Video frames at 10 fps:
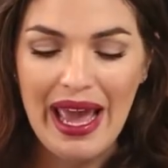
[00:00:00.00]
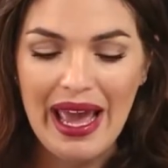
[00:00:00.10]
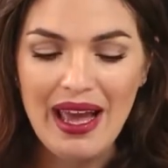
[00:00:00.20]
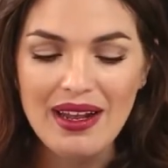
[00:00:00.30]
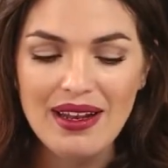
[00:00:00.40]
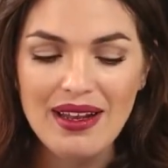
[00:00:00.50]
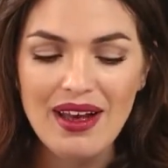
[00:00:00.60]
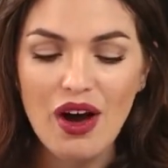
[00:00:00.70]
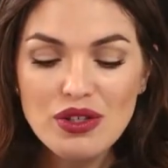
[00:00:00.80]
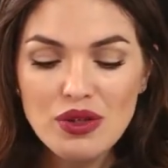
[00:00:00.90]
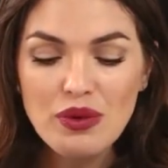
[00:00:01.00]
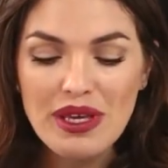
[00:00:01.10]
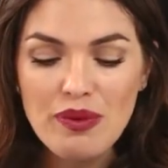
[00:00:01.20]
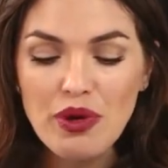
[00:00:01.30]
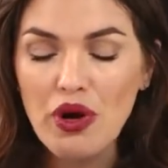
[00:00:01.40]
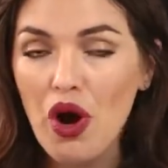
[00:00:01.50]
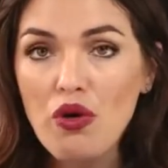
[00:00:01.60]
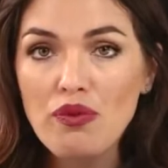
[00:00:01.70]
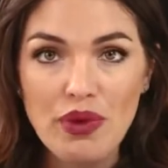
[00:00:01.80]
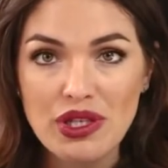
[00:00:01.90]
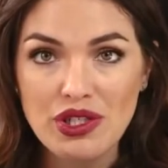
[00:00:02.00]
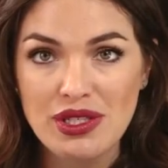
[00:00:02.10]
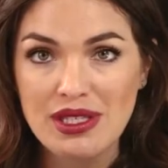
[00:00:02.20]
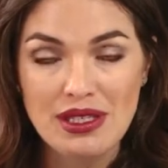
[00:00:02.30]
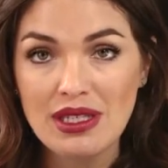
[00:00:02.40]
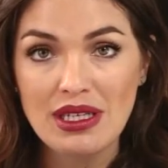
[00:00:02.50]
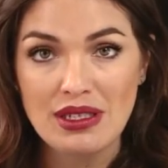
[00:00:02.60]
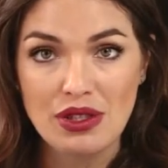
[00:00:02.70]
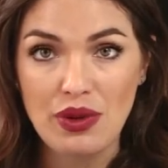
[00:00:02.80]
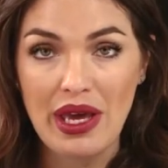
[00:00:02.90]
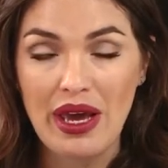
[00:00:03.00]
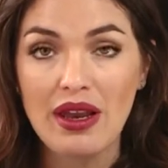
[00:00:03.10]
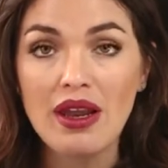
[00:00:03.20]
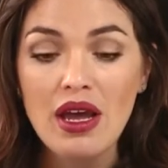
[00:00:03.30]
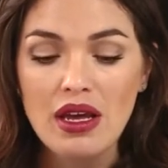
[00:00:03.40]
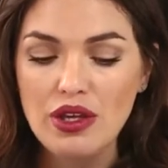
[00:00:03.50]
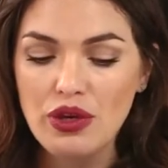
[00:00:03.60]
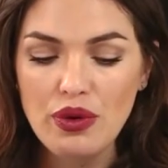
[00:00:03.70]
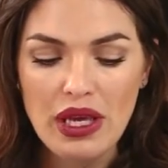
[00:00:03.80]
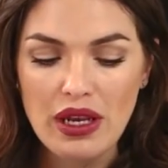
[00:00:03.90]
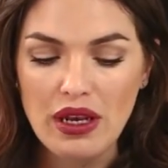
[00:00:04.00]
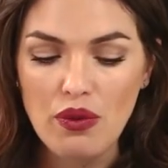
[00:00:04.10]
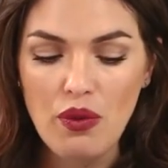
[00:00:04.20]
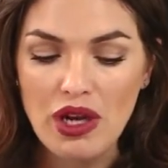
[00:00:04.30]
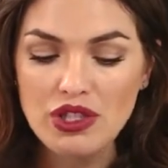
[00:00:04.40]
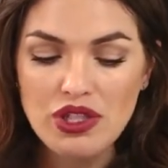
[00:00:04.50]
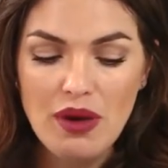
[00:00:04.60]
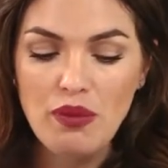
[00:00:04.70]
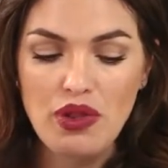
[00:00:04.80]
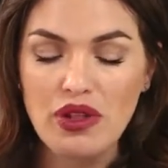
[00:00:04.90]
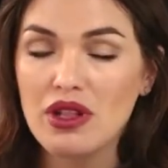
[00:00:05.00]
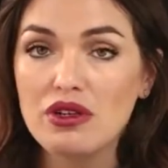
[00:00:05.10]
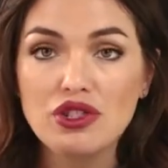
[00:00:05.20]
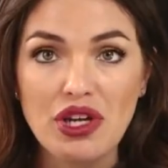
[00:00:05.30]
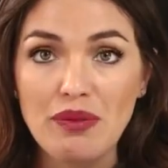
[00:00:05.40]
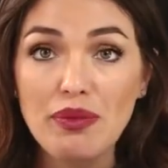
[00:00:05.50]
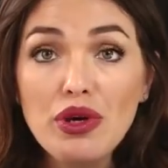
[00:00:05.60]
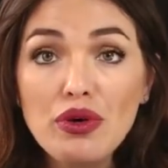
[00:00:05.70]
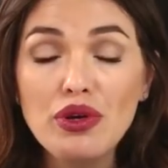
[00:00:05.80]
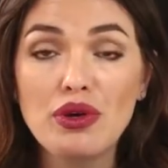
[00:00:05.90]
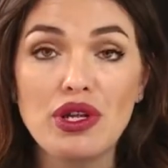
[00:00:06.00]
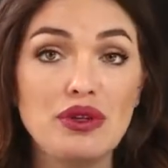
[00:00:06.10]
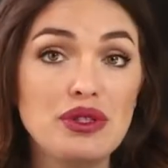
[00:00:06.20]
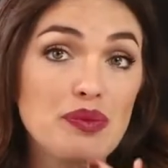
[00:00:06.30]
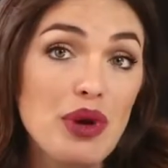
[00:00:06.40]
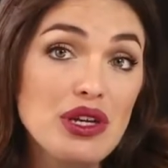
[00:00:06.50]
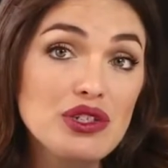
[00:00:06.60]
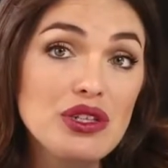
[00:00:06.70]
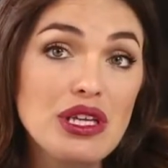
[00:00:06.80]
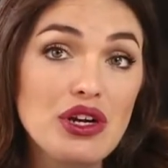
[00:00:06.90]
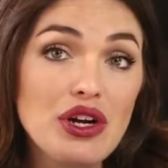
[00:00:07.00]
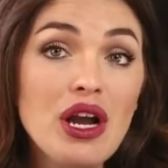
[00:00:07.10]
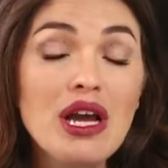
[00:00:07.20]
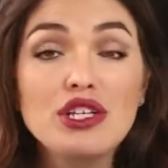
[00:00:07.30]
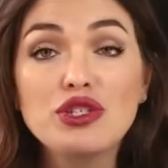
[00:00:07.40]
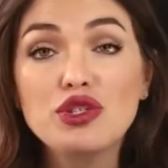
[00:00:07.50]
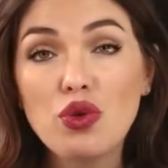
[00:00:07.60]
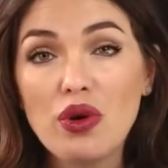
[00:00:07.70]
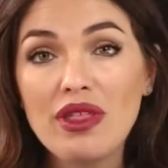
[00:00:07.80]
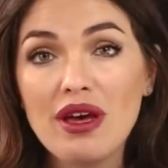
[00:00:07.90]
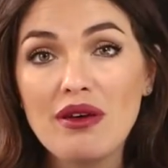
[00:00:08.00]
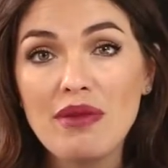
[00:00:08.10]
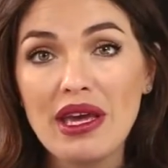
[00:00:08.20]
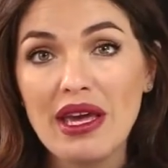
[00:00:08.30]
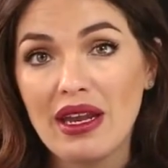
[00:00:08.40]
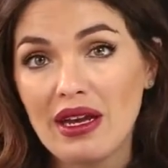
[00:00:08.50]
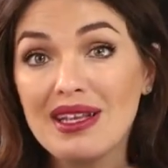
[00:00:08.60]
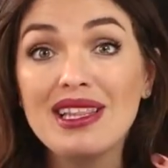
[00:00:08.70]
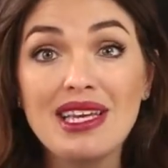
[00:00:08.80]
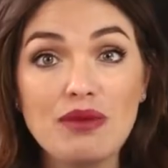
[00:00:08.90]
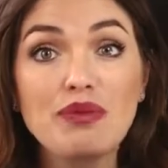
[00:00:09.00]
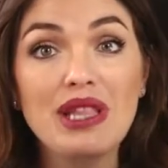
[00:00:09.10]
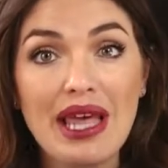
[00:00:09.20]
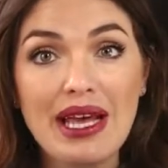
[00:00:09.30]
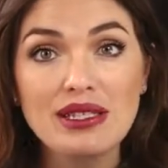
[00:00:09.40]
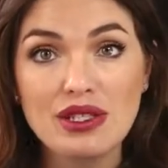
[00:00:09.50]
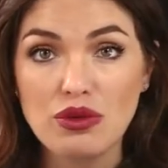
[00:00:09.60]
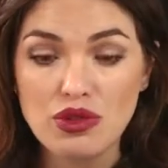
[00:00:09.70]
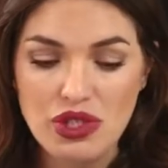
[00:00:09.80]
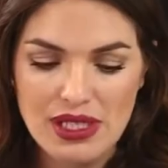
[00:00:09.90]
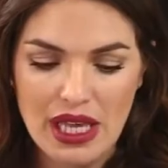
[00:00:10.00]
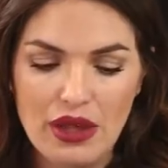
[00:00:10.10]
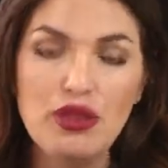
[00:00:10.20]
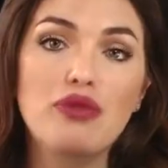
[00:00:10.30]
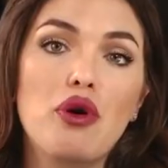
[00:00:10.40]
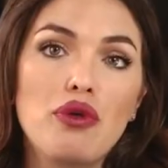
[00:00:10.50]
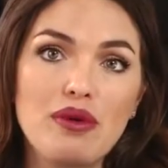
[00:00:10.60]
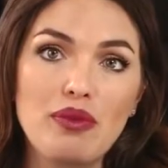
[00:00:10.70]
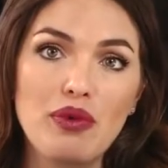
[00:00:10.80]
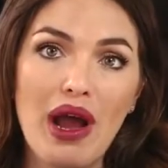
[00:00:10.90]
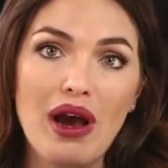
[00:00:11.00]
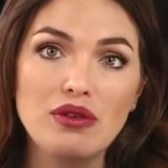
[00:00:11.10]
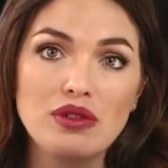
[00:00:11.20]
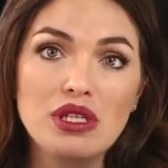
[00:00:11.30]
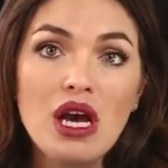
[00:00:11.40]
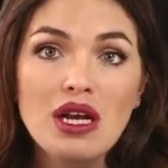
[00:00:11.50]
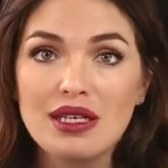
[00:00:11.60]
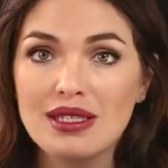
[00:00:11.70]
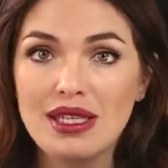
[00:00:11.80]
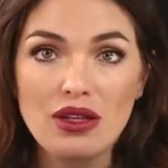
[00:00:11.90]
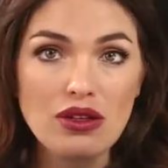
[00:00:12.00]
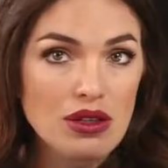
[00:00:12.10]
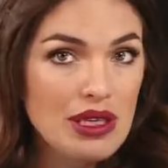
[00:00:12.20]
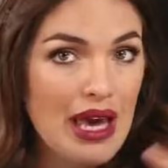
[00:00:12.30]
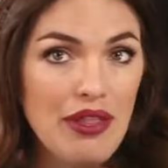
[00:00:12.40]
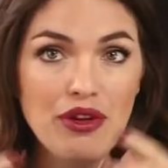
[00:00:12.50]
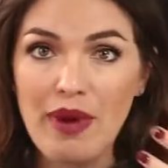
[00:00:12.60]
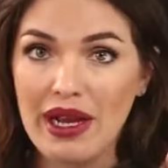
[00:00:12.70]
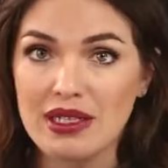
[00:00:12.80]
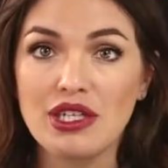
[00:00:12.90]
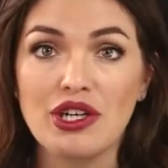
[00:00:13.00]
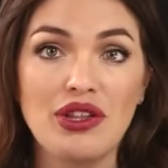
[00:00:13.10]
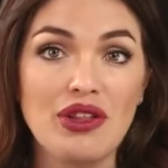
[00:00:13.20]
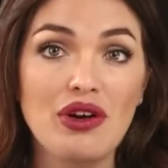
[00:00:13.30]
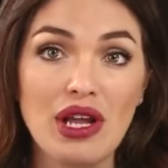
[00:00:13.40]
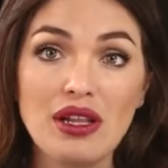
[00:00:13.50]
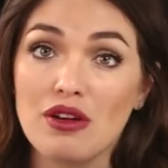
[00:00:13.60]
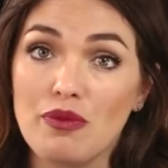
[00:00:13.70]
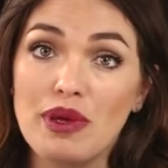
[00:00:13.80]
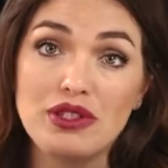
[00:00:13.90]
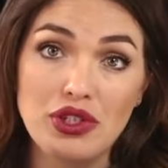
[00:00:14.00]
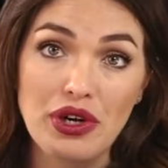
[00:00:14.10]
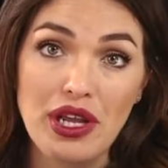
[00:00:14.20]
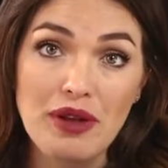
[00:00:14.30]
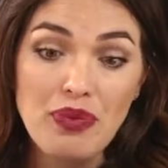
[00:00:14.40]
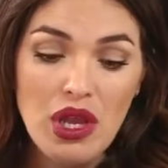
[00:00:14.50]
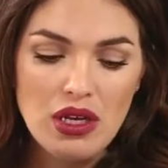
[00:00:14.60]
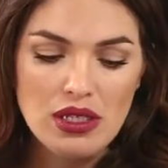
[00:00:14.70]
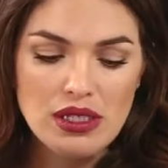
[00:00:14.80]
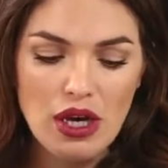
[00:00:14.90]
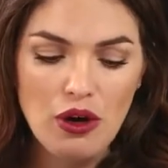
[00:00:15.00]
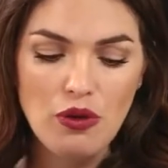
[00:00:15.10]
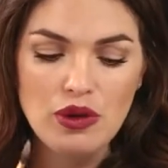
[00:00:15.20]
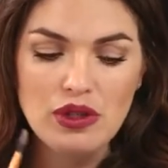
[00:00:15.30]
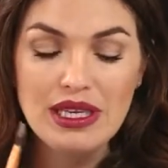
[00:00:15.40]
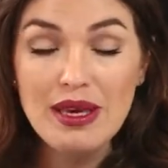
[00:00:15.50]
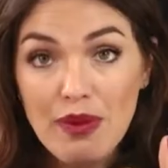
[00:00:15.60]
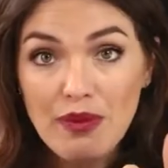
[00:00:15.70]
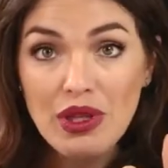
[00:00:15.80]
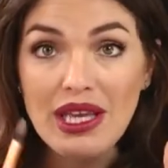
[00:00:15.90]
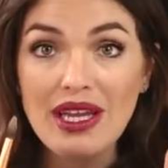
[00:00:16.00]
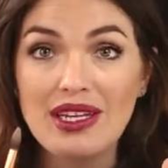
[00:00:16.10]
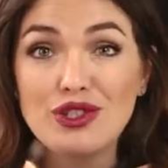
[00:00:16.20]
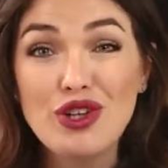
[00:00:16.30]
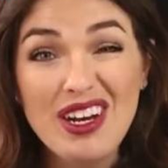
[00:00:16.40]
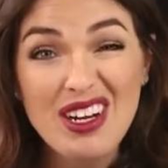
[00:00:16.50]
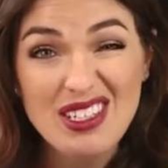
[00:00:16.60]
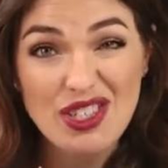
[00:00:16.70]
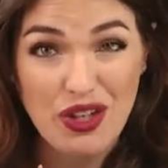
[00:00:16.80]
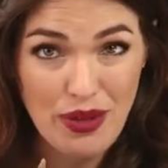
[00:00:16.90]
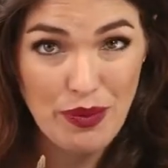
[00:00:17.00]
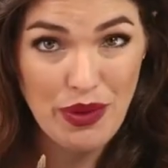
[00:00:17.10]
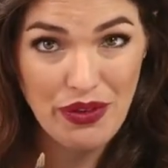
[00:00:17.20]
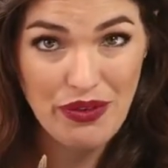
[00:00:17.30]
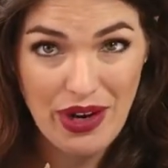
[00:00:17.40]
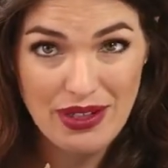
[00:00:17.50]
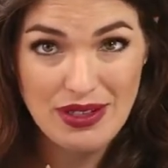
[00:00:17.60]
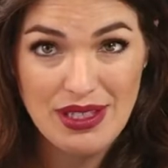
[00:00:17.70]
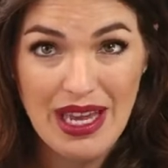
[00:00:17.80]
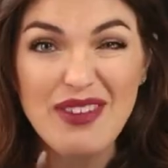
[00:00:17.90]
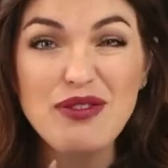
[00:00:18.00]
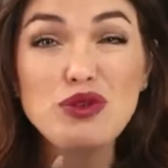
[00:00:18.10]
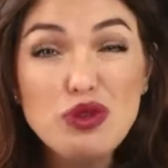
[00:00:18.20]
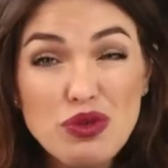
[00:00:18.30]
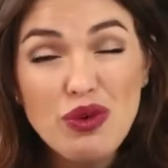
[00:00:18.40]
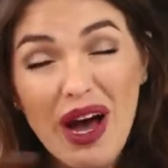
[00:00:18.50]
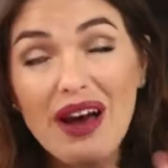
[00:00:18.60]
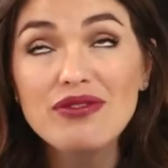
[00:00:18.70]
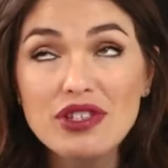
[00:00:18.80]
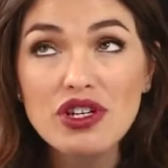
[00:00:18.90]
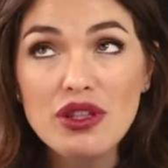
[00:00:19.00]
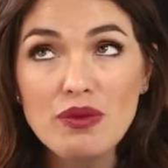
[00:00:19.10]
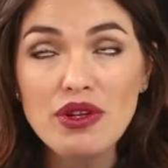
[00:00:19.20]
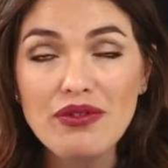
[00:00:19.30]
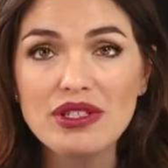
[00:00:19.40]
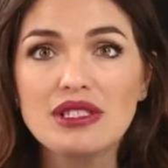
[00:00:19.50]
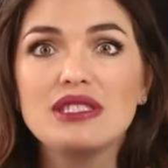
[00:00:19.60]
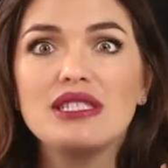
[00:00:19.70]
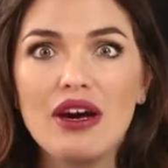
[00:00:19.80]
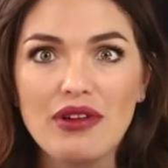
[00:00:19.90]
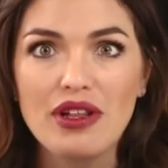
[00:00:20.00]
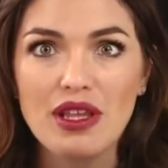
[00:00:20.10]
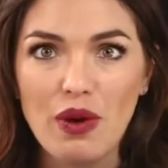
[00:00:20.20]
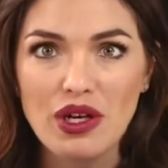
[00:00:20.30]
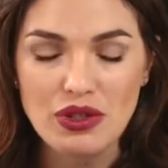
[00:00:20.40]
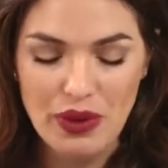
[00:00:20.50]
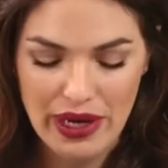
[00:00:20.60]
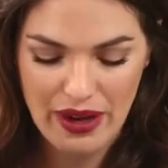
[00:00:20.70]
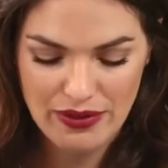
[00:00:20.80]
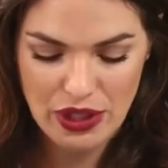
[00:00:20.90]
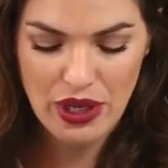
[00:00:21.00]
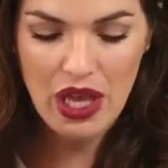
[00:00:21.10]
And also keep your own brushes as clean as you can. You can wash them with a little shampoo, you can use a brush cleaner, store them in a clean place. Don't just like throw them around, because they'll gather bacteria and they'll get a little bit dirty. So keep them clean and try not to share them with your friends. And if you do have to share them with your friends, definitely wash it right after.